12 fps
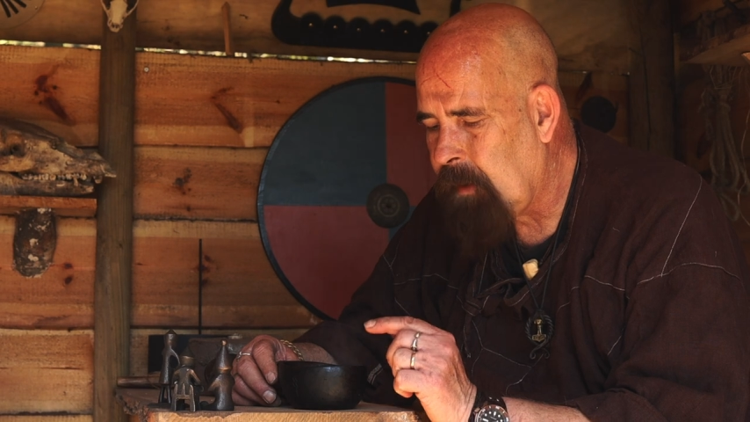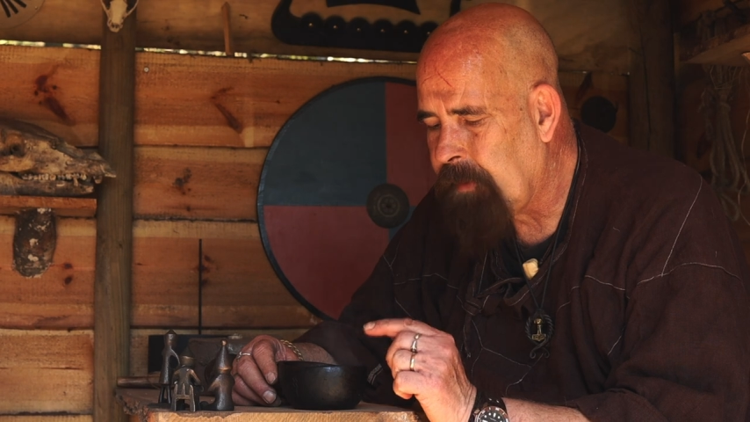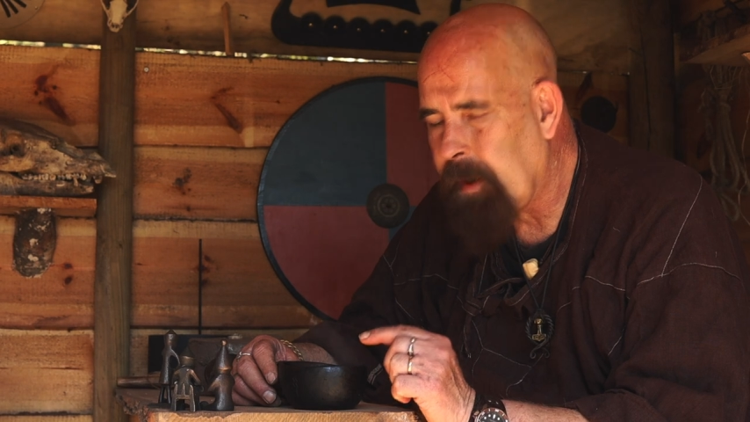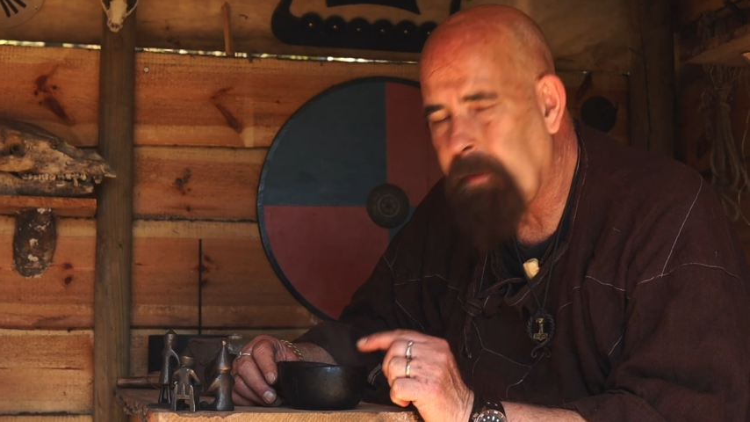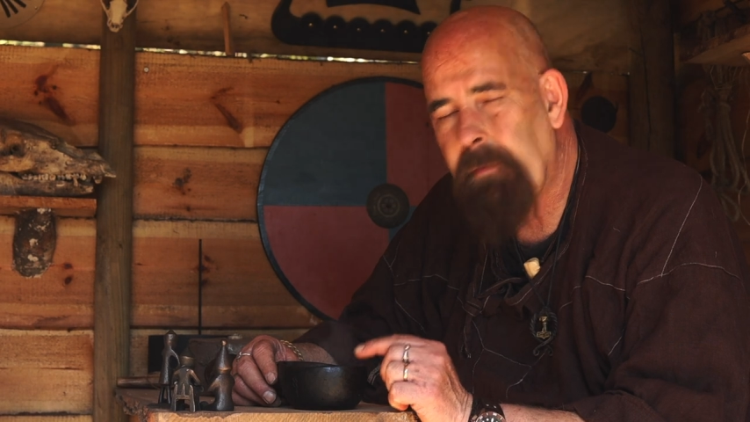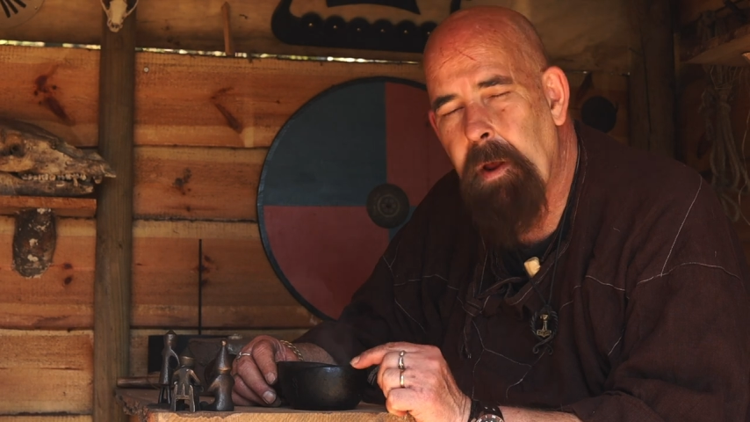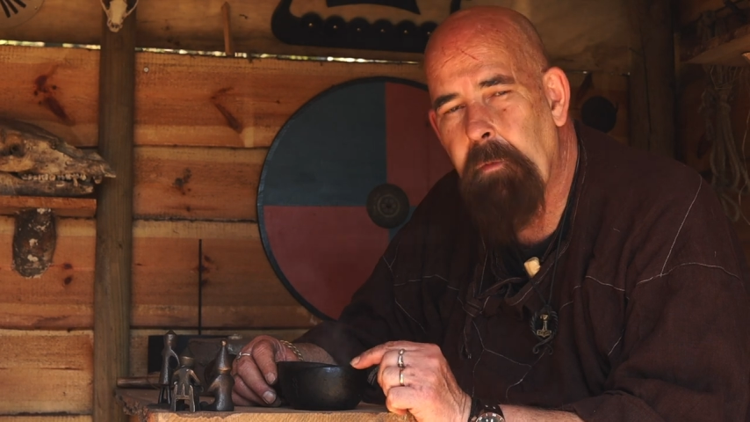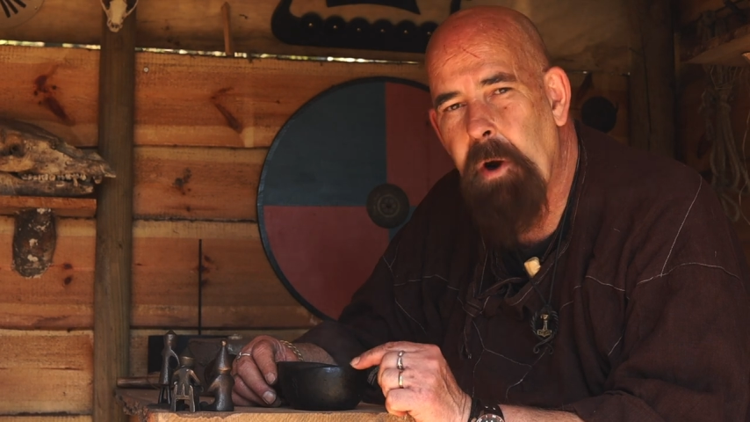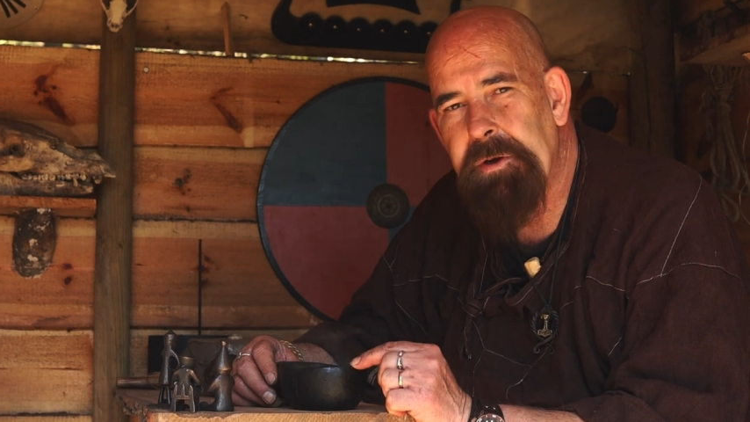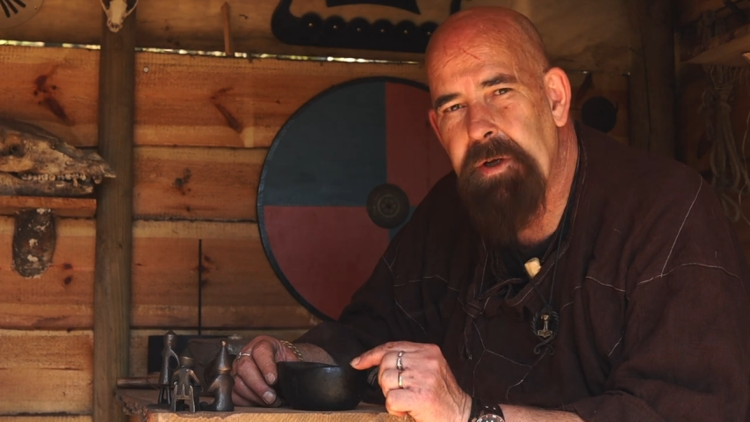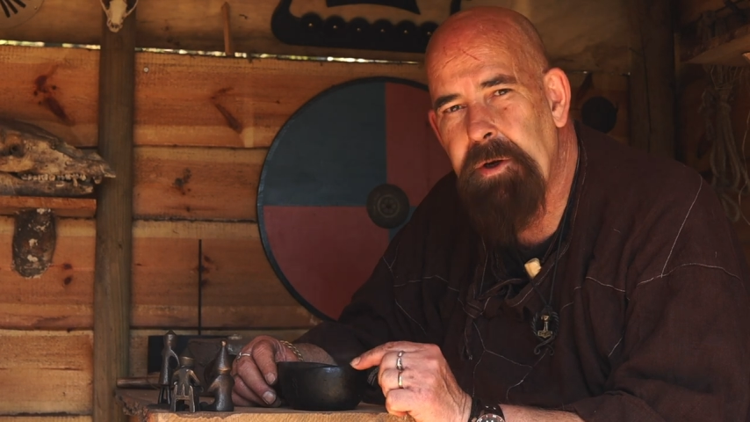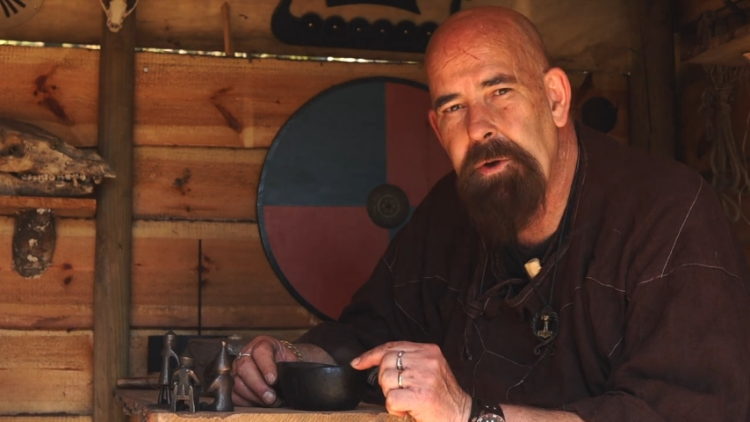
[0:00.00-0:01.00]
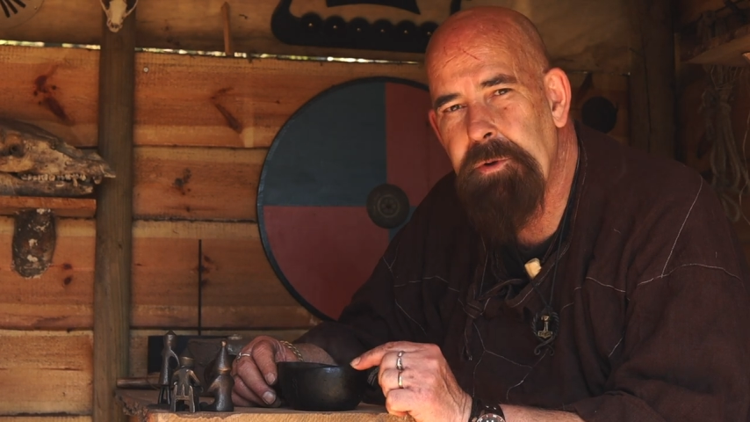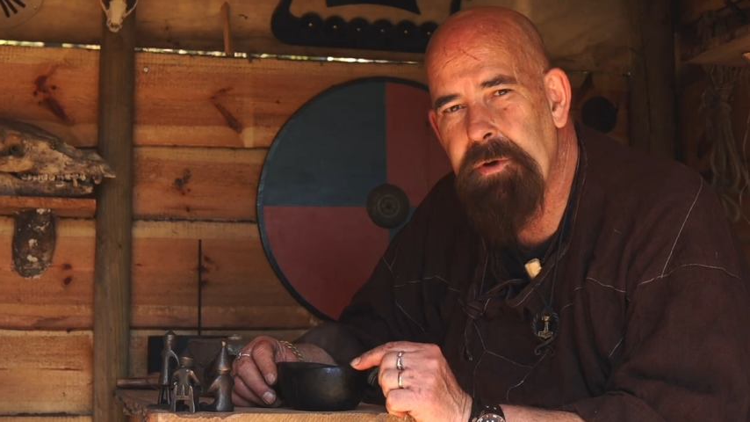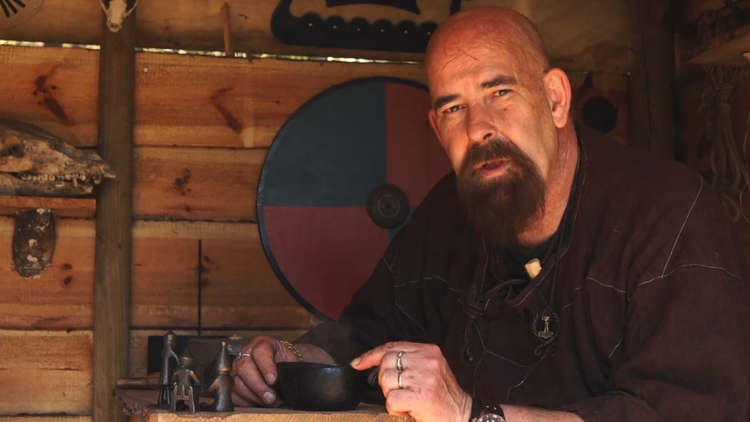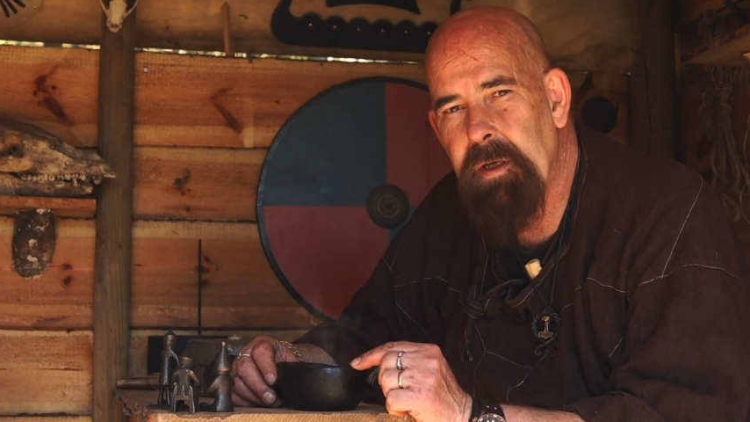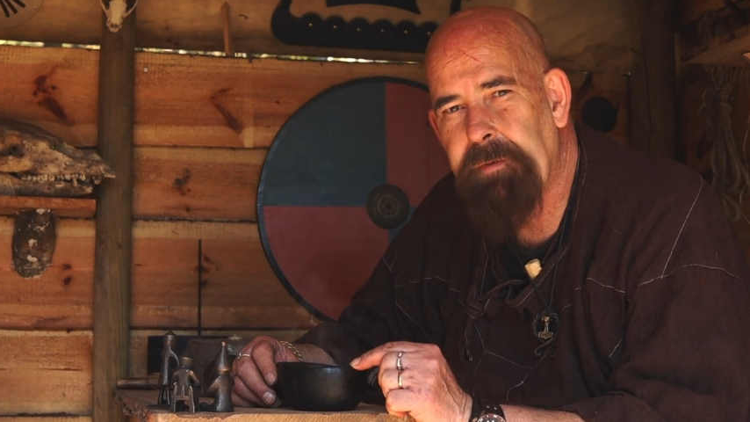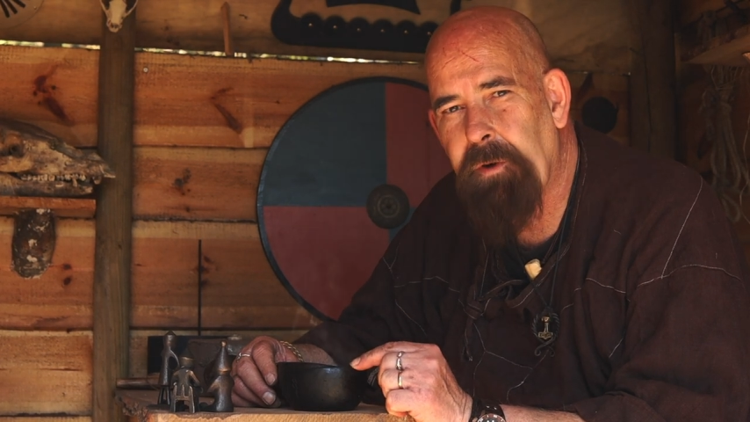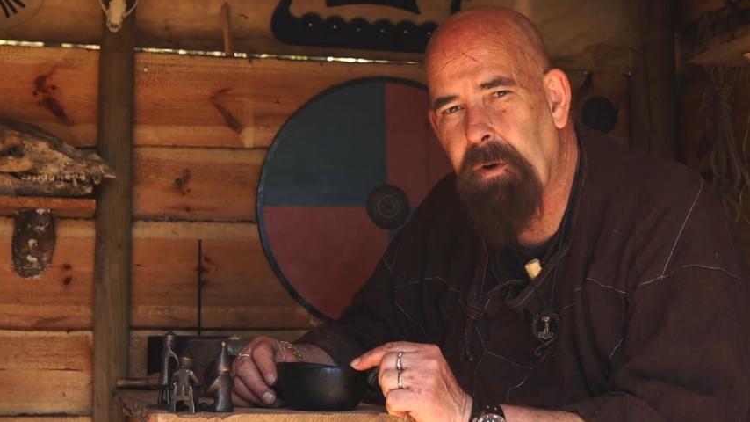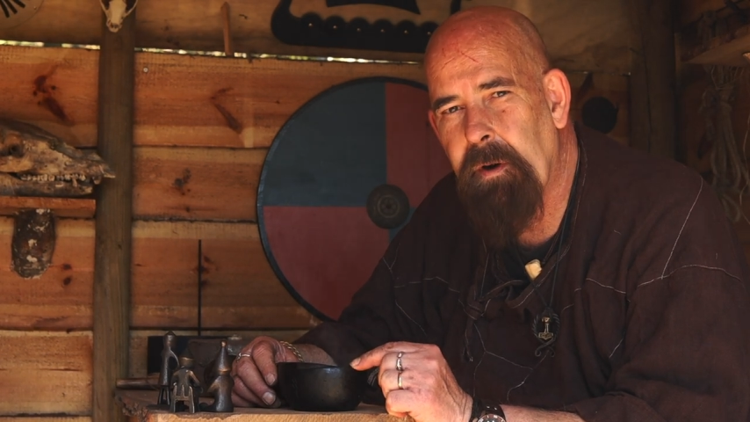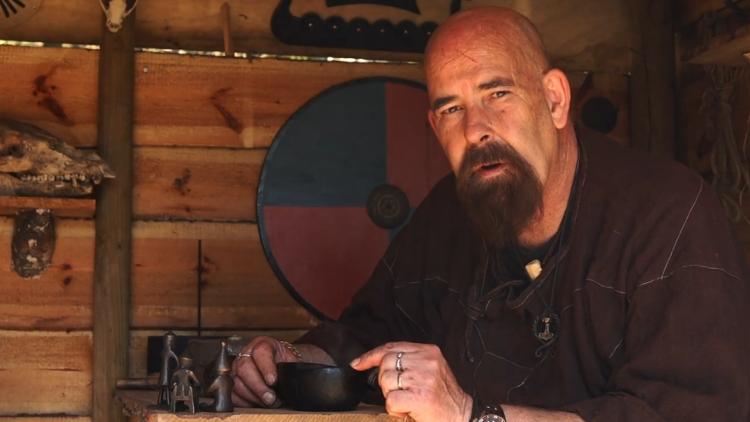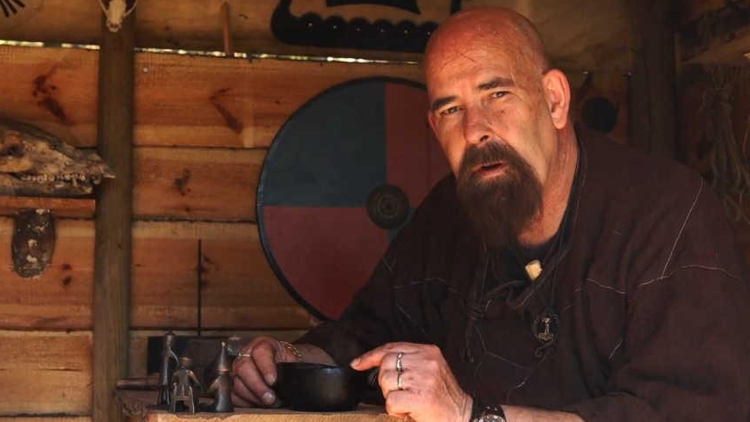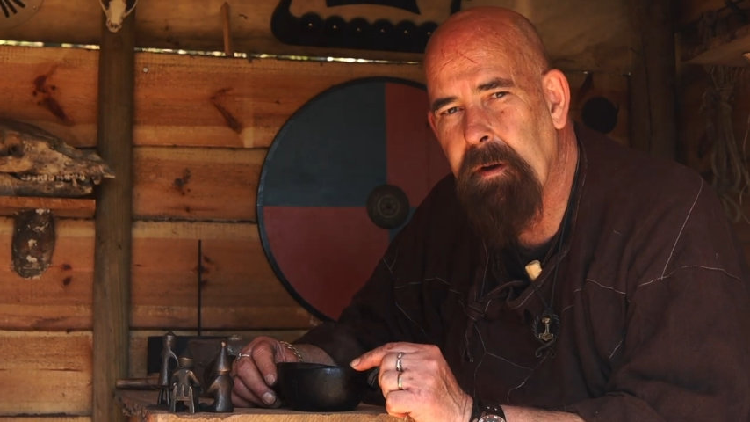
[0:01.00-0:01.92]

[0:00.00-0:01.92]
the Russian use this for